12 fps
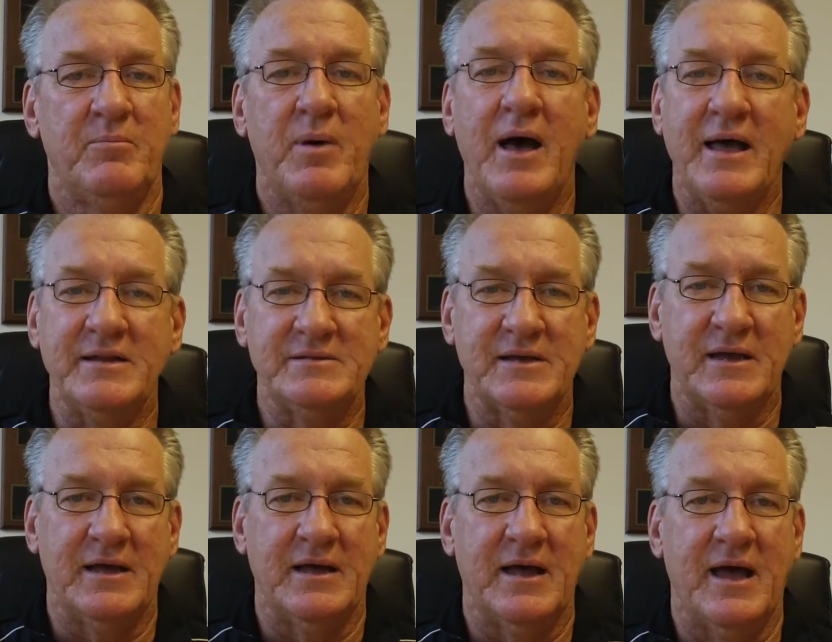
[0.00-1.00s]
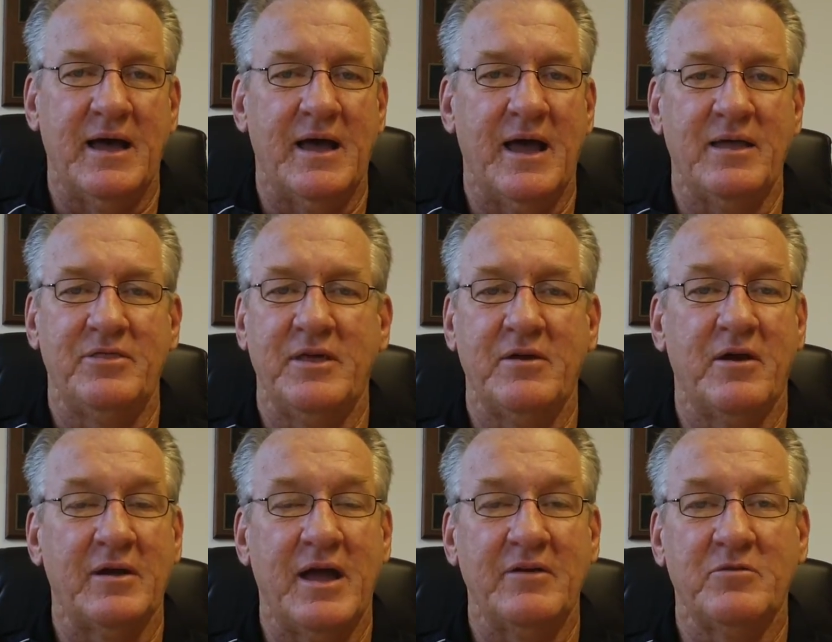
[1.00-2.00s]
But I think
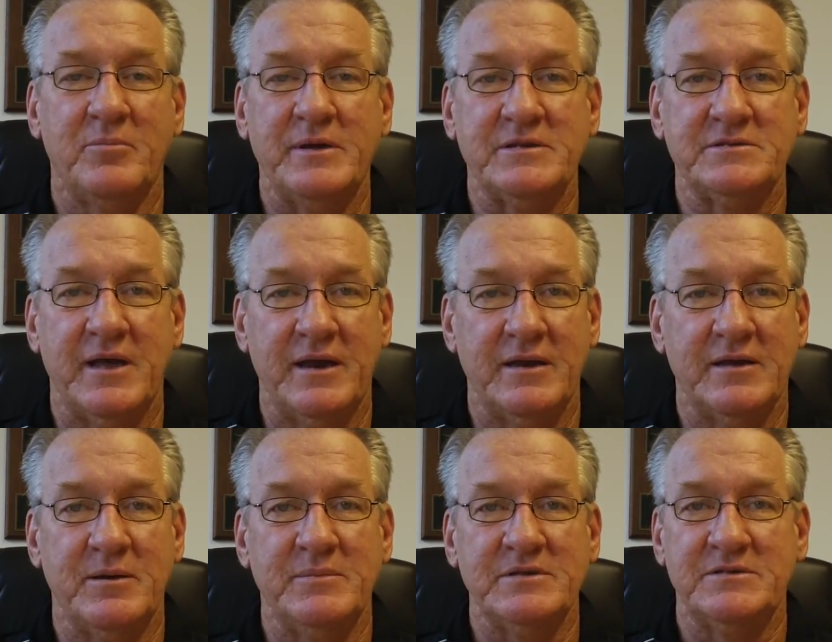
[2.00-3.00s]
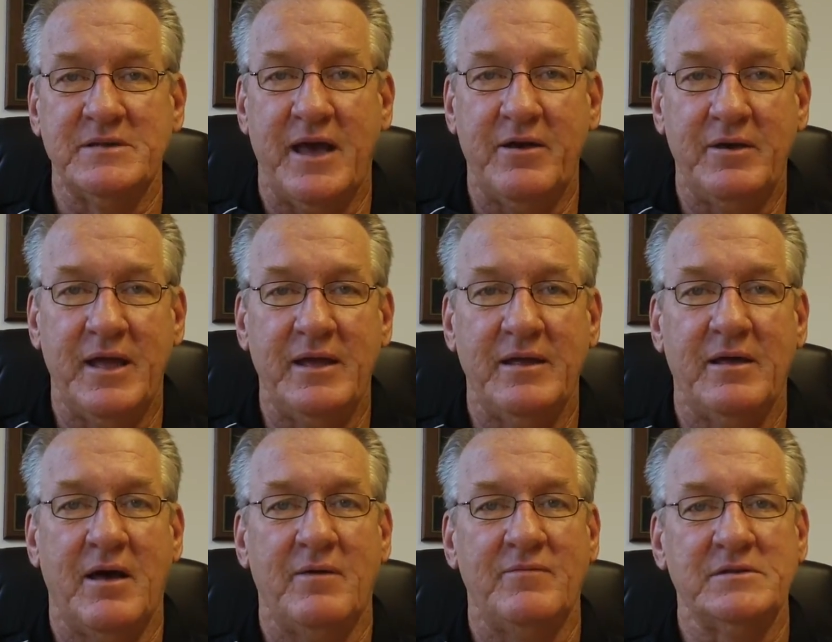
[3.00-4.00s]
our guys will be excited come this Saturday.
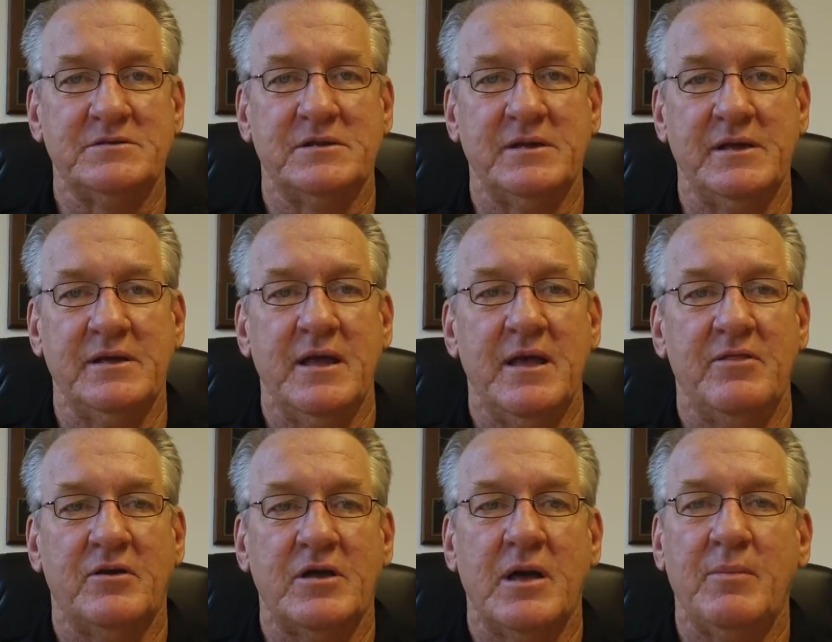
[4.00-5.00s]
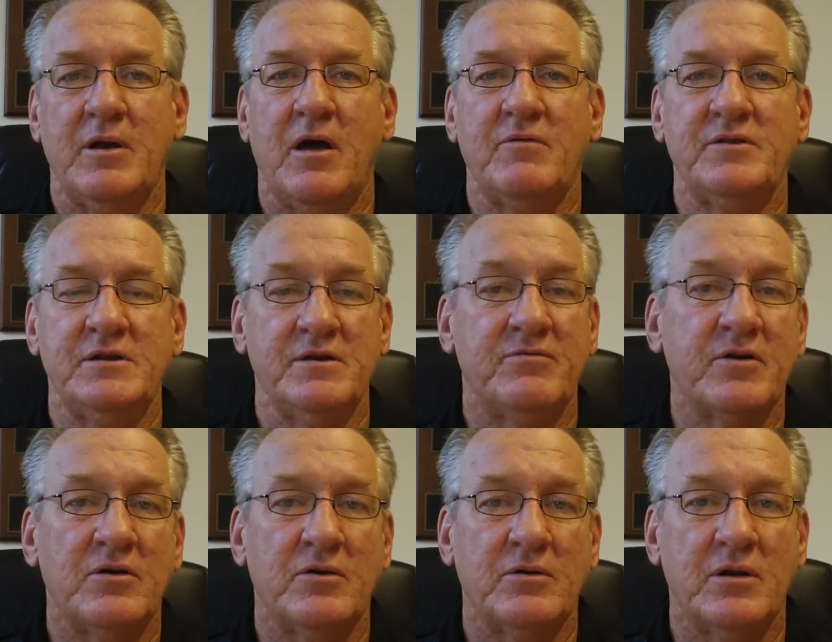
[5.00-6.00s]
Obviously, they're coming off a
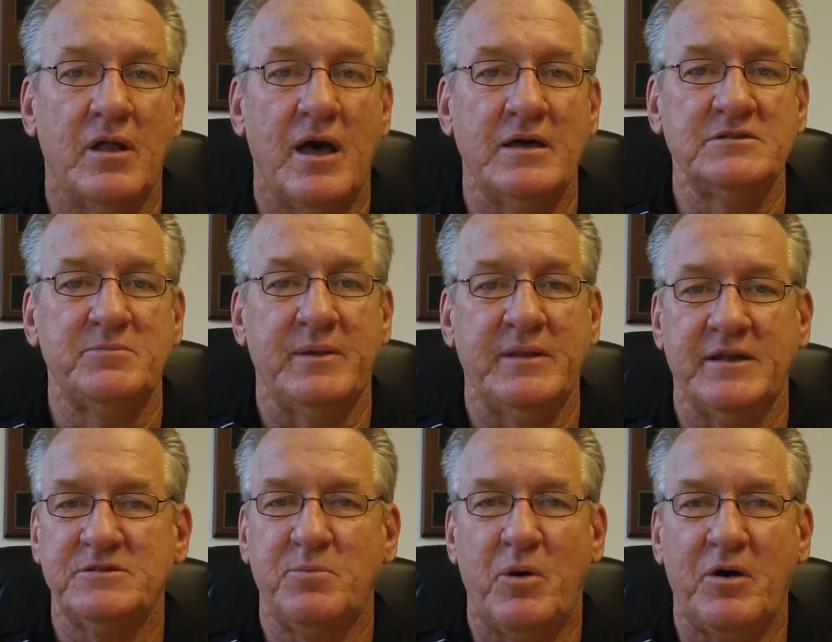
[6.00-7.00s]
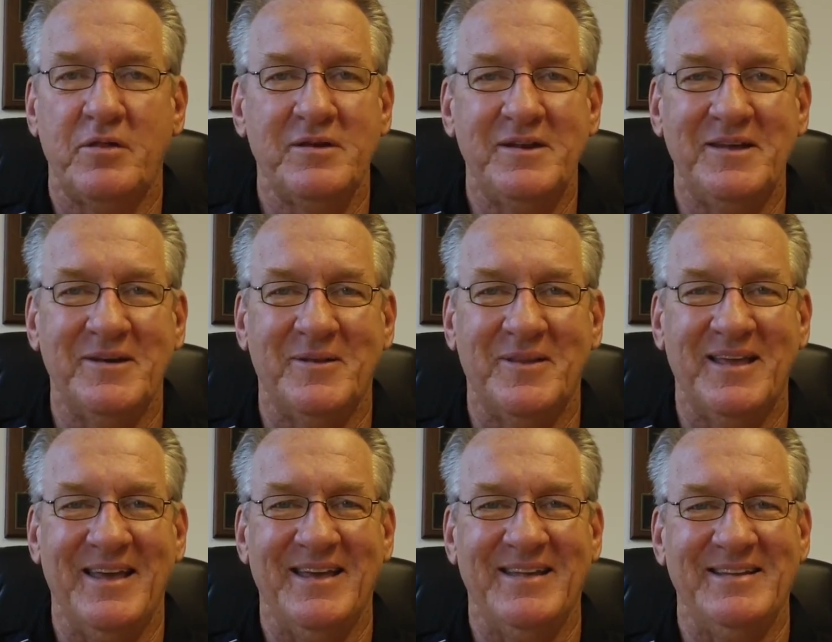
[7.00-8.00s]
difficult loss, but that's part of the deal.
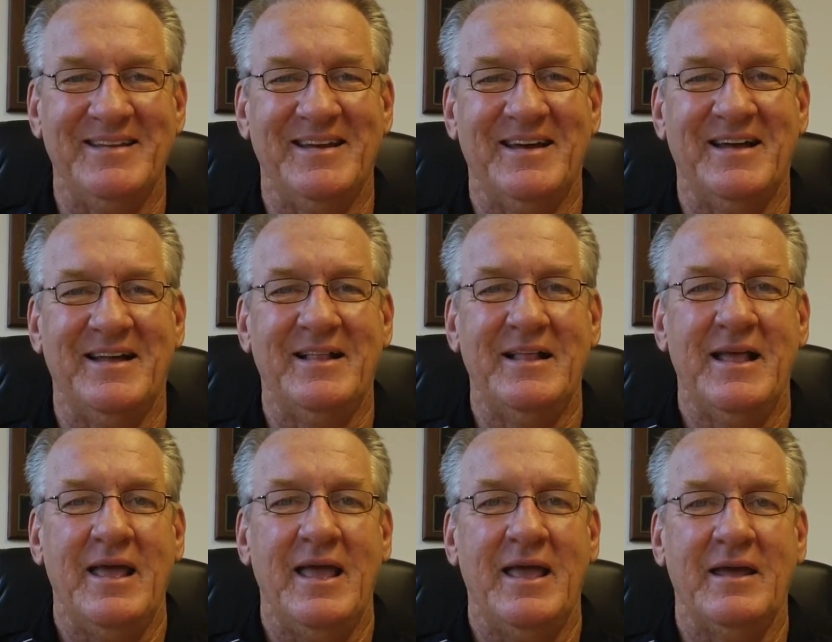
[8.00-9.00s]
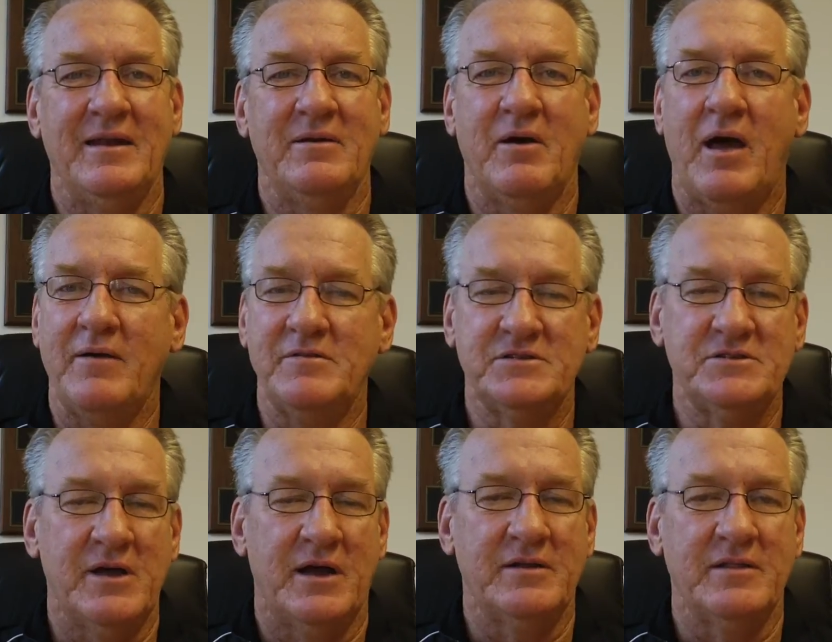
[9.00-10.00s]
And I've just
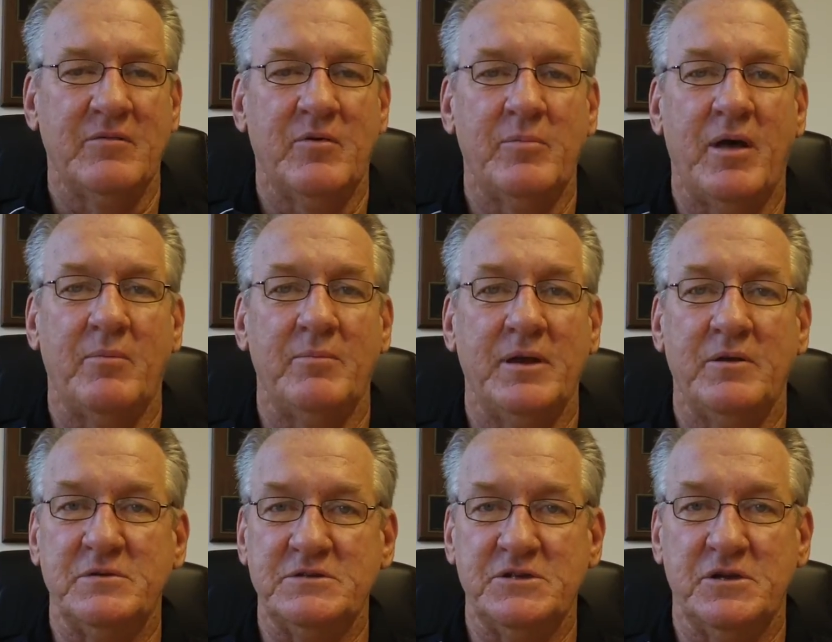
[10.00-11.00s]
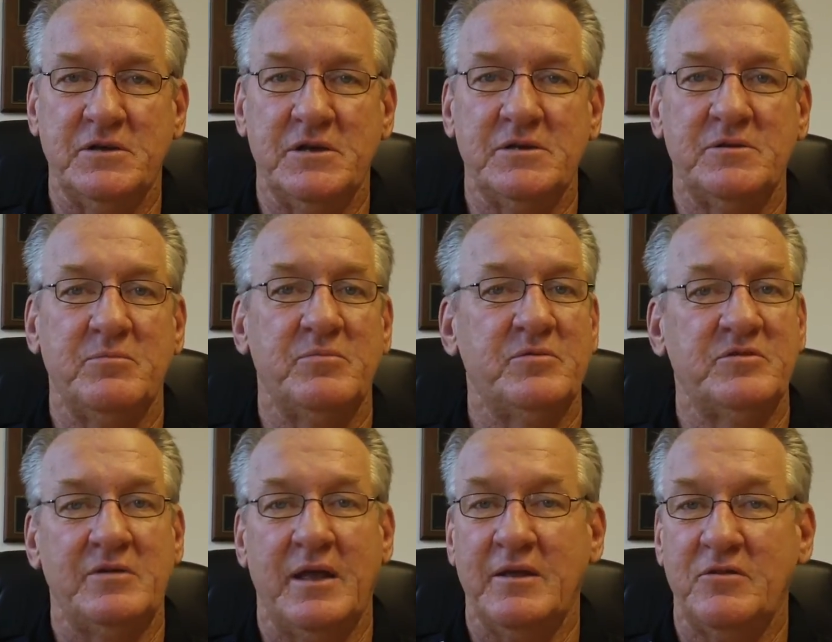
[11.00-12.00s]
talked to them about being resilient,
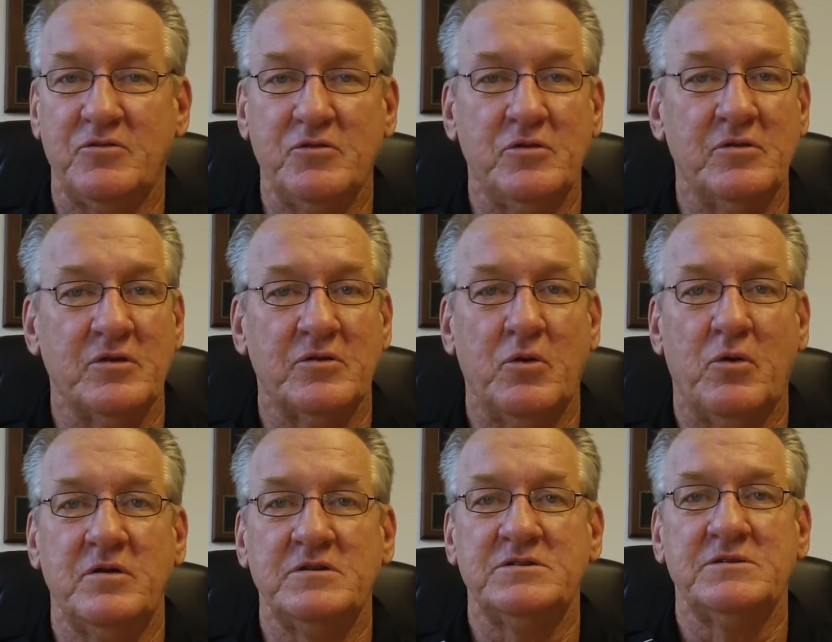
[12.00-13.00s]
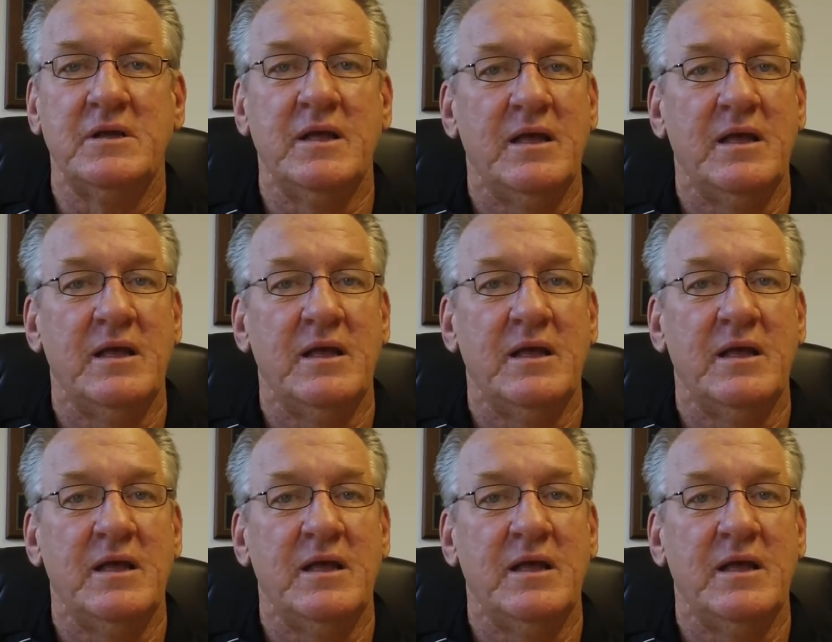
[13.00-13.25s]
staying true to the course.